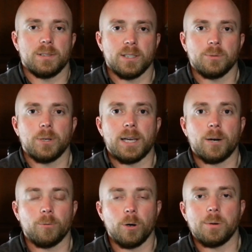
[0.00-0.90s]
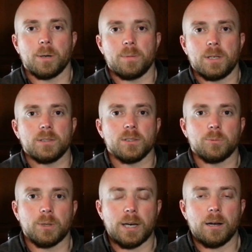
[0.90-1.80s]
That's what anaerobic means, is
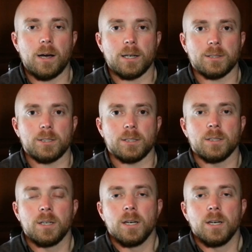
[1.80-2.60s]
without oxygen.